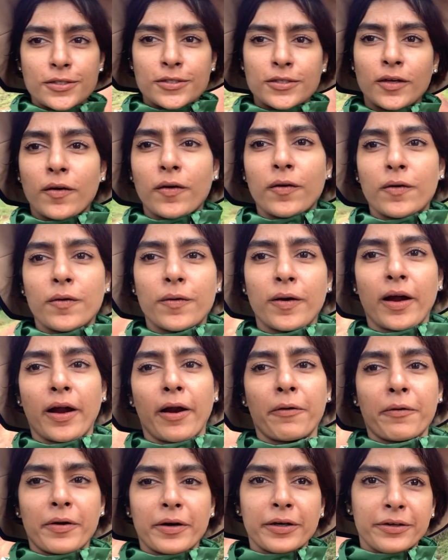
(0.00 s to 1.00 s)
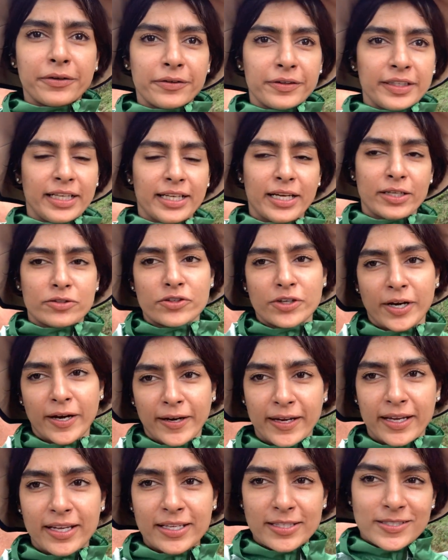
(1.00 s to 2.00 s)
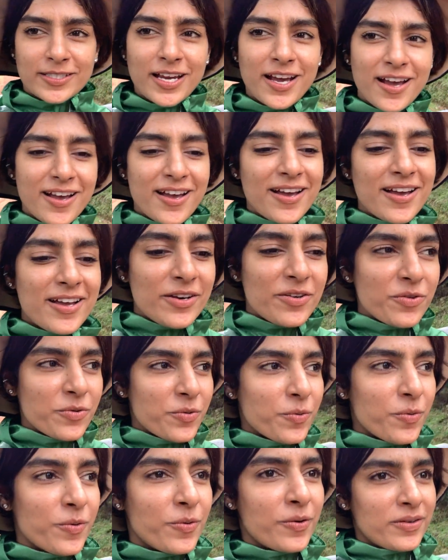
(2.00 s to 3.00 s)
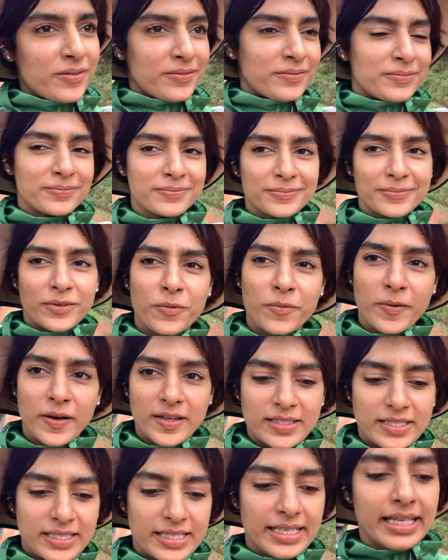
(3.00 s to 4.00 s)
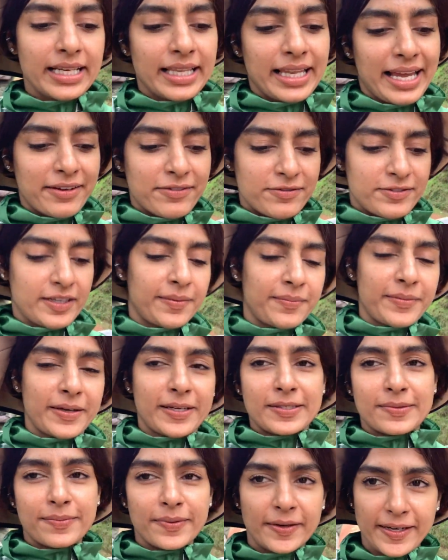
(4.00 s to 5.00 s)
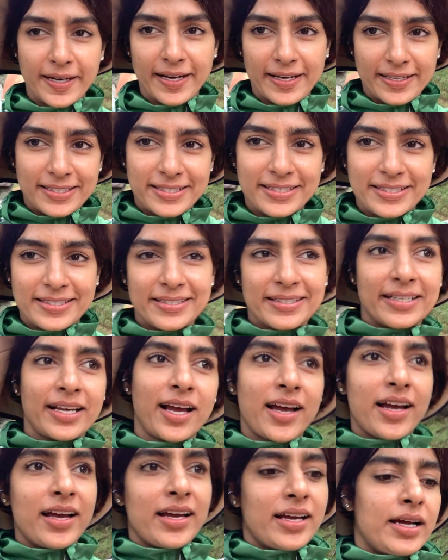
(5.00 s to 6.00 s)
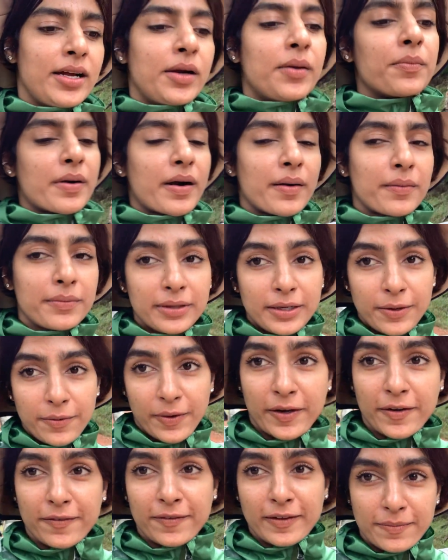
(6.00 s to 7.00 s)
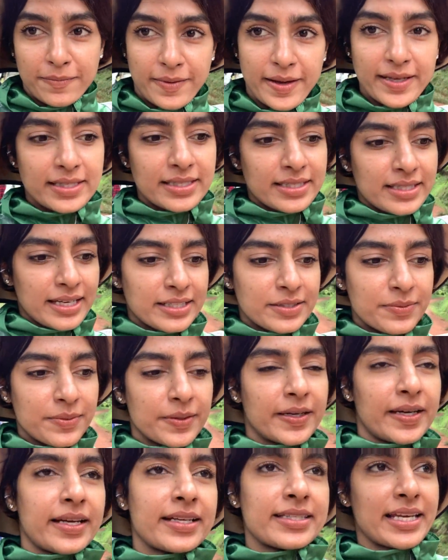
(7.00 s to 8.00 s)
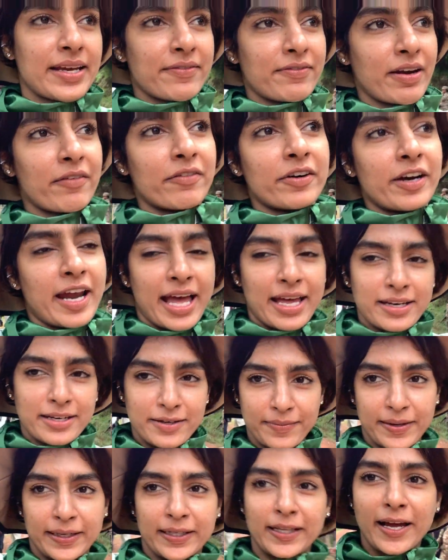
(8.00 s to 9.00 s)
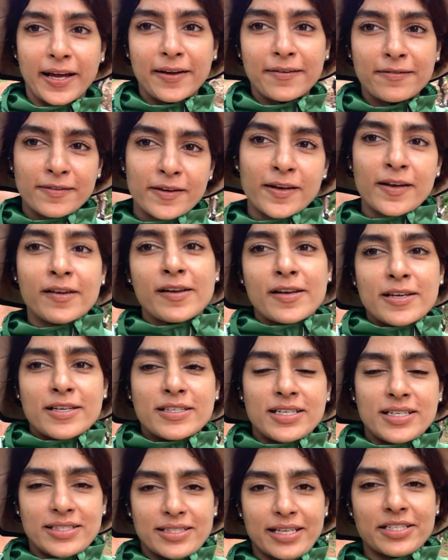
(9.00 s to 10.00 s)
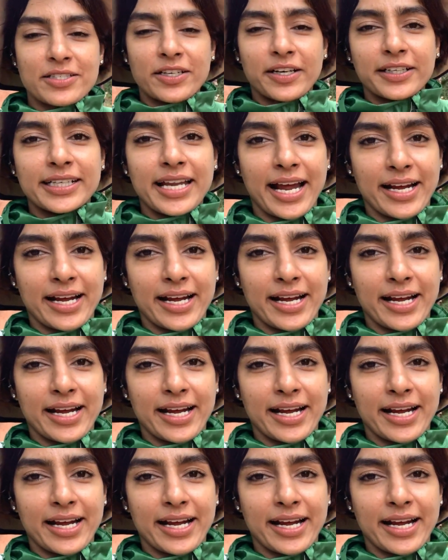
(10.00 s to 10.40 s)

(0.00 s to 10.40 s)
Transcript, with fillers: So our gorilla trek is done. Once in a lifetime experience. Probably one of the best experience I've ever had in my life since I started